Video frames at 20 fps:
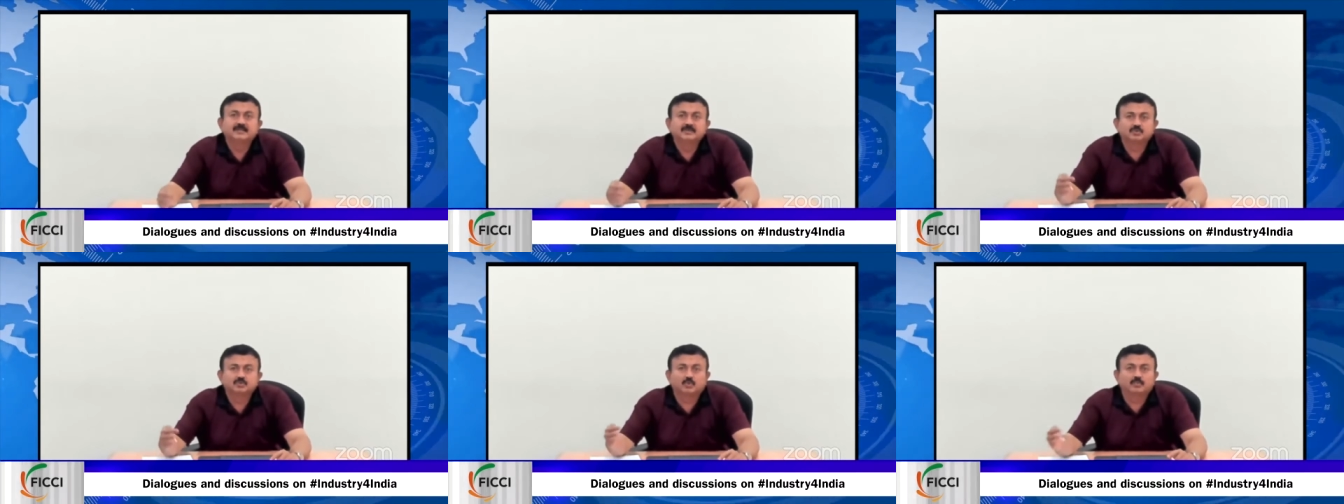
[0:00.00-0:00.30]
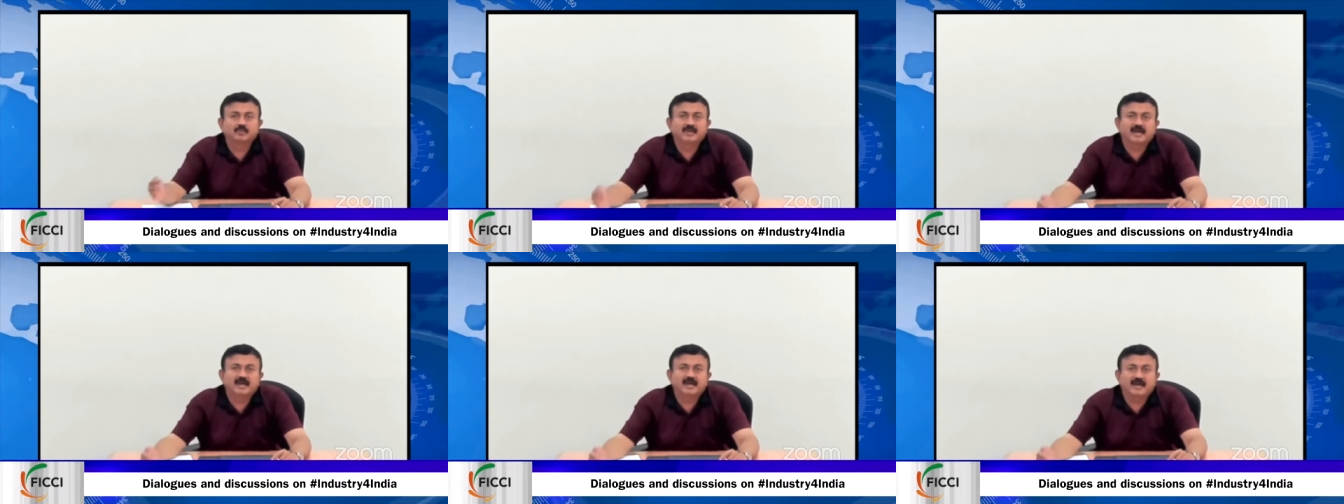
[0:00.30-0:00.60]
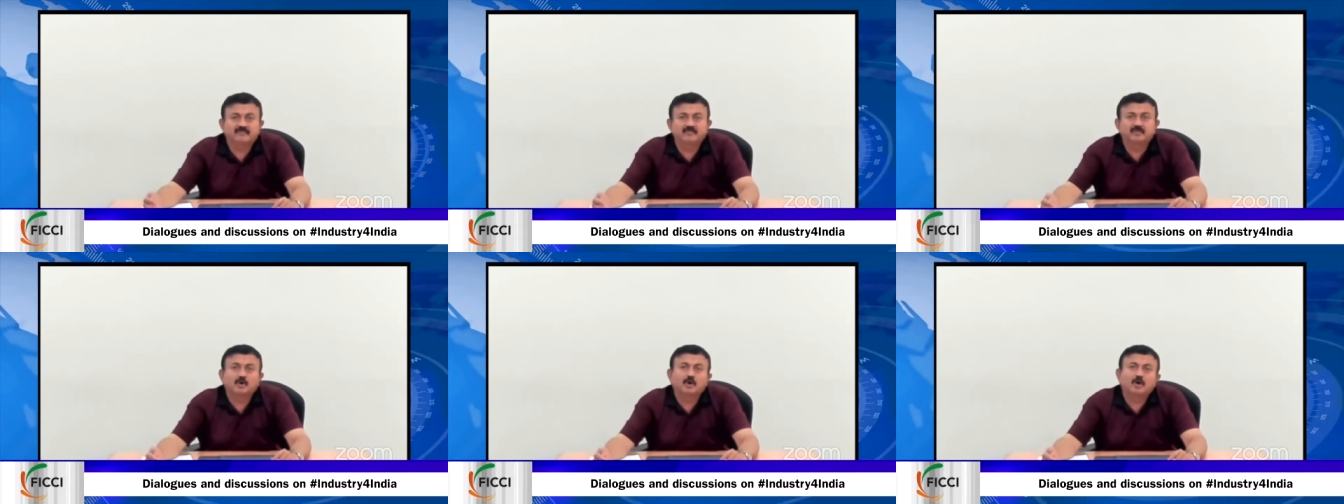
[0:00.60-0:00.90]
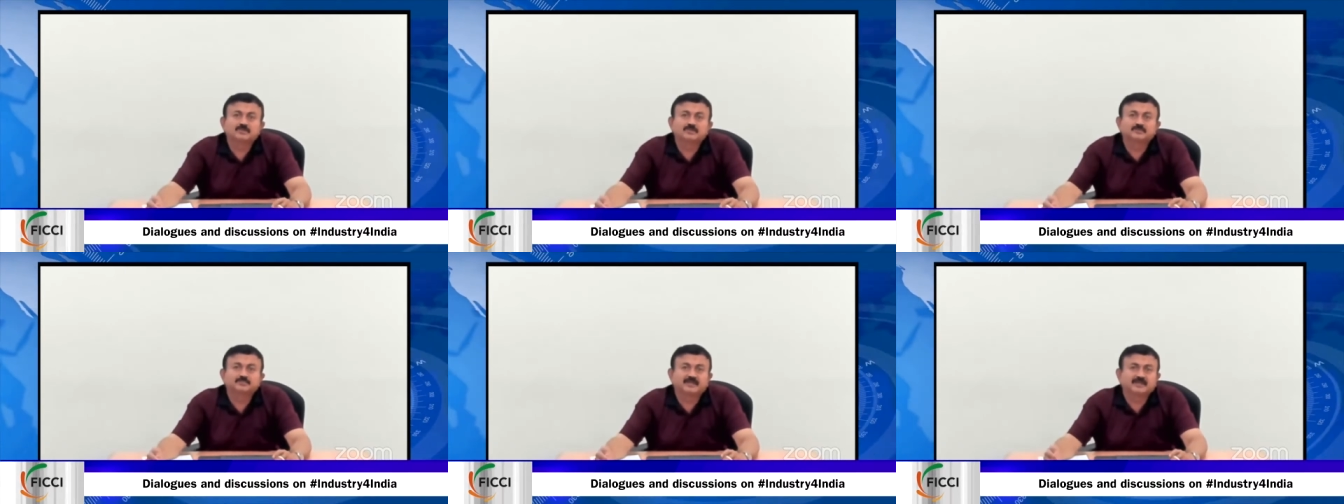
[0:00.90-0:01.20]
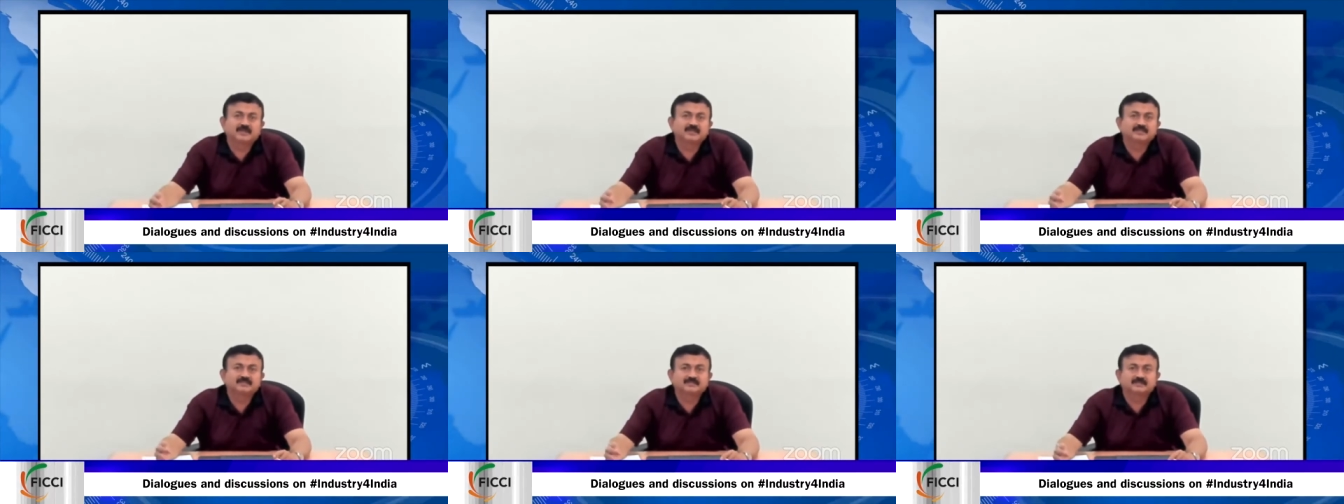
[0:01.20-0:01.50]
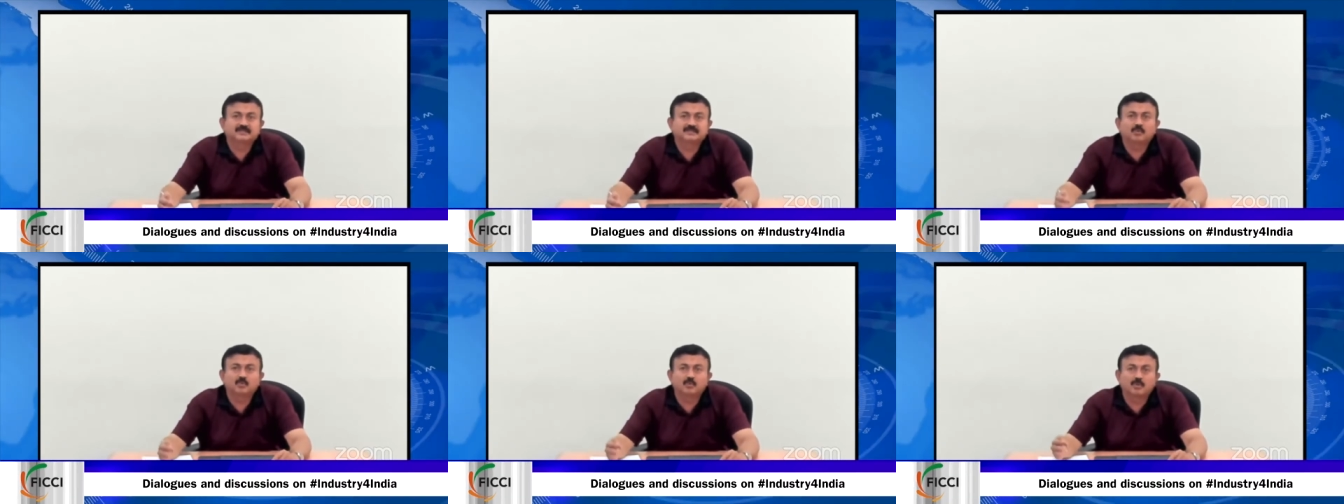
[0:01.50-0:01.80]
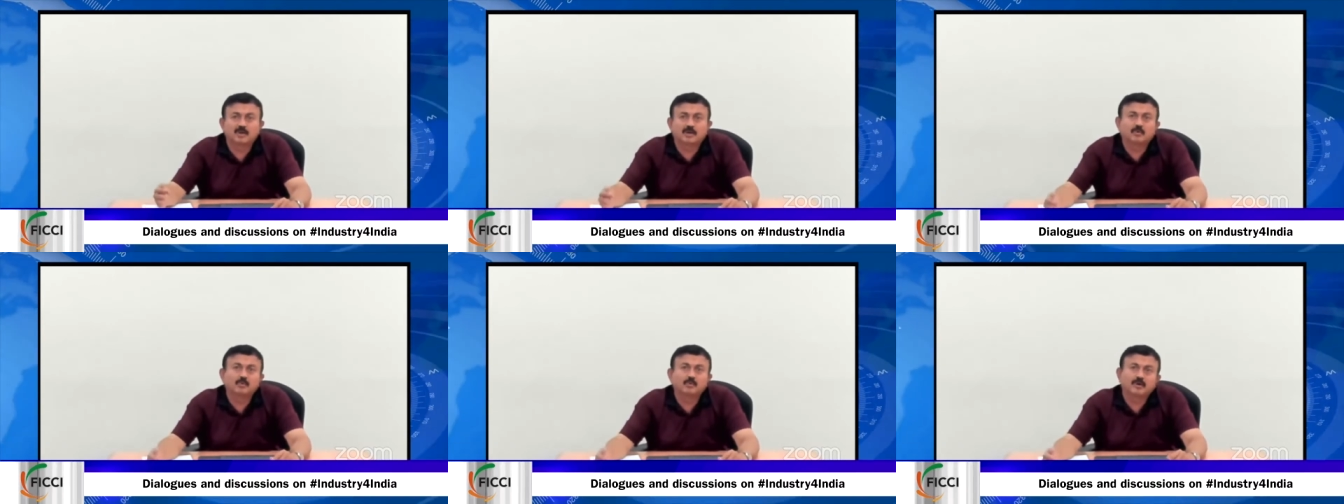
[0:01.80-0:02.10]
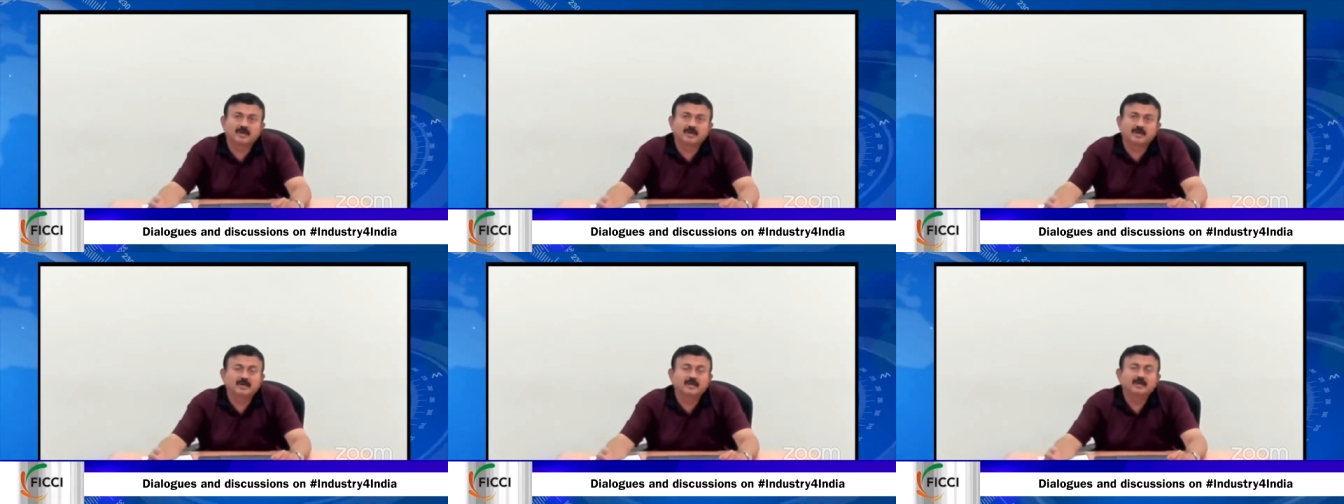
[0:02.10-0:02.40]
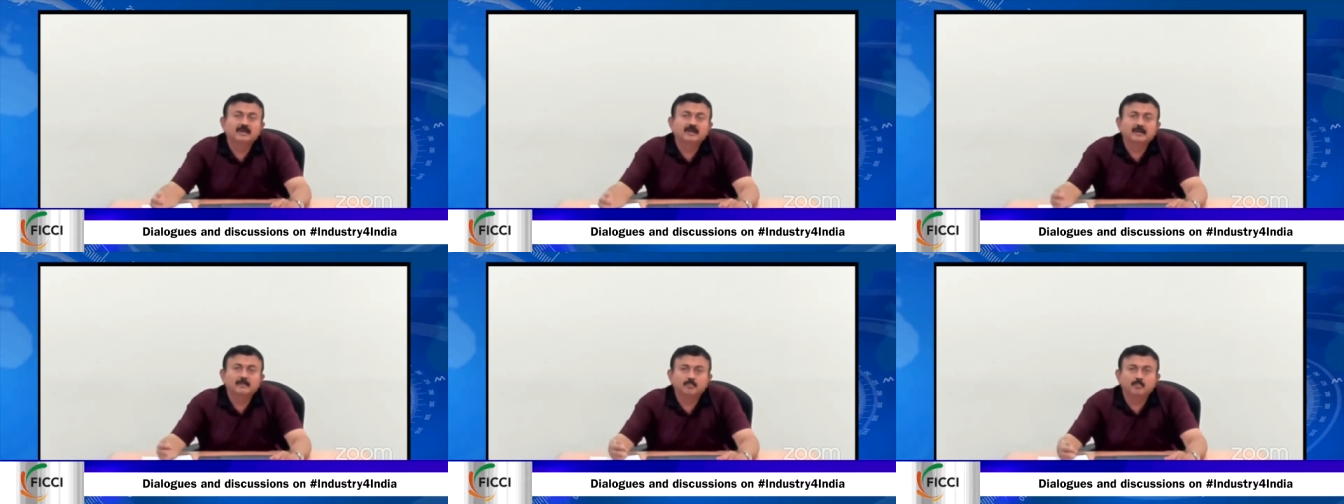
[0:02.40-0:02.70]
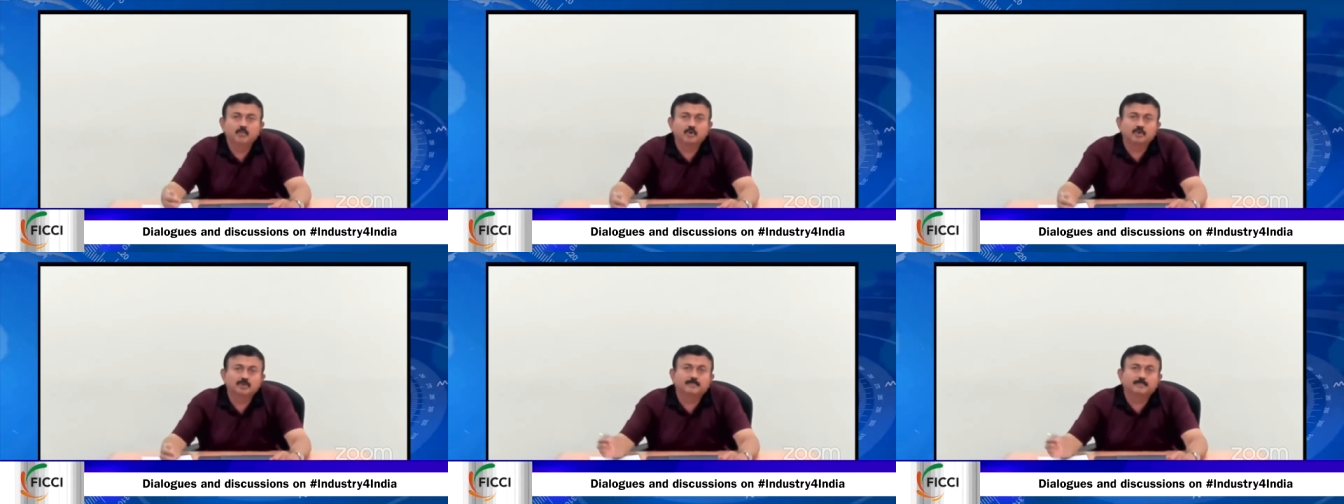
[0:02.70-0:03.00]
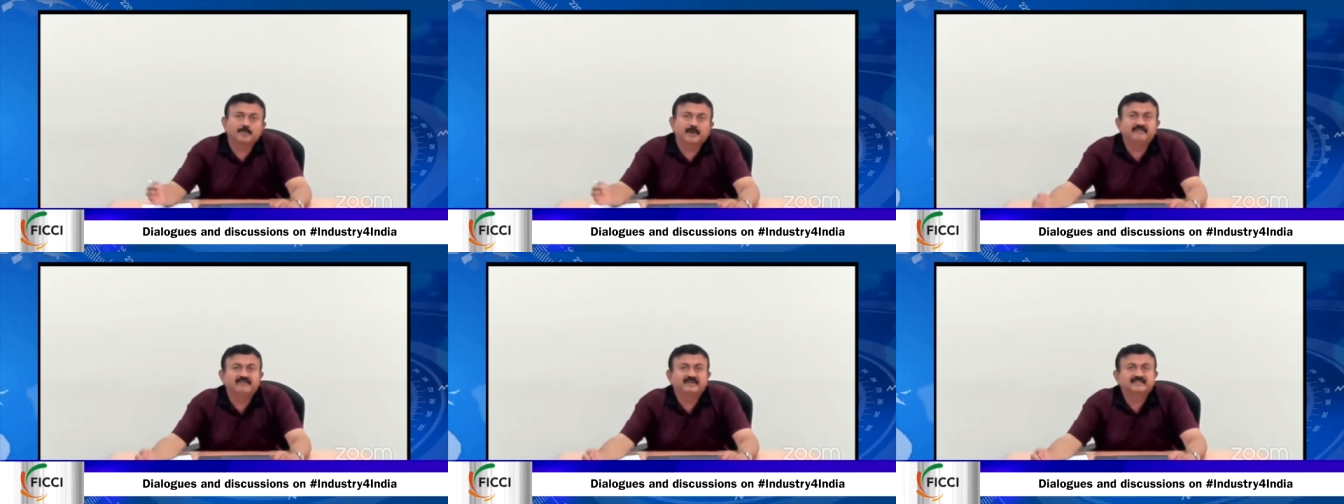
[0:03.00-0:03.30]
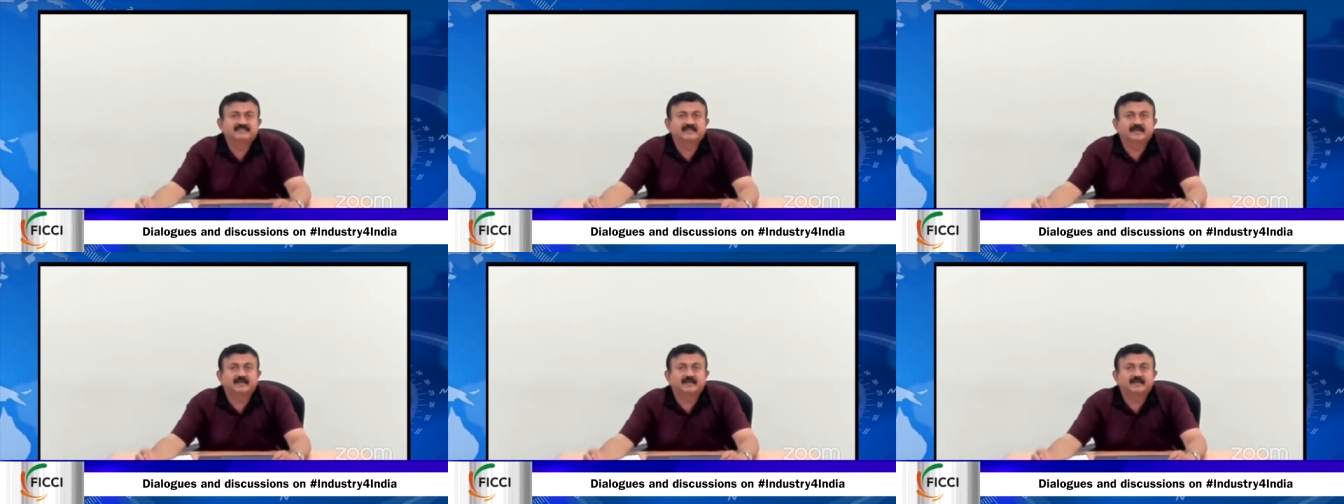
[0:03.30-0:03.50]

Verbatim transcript: So we have the hospitals overloaded, both private